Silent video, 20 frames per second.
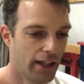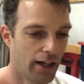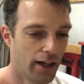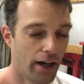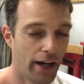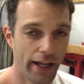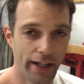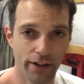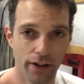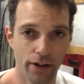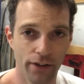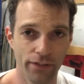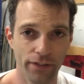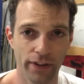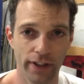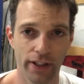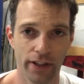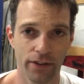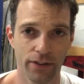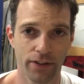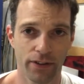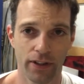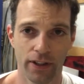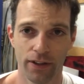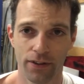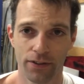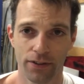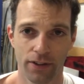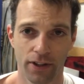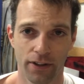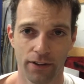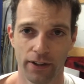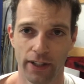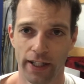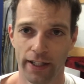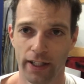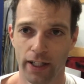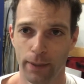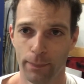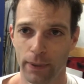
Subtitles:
and hopefully it'll start right up.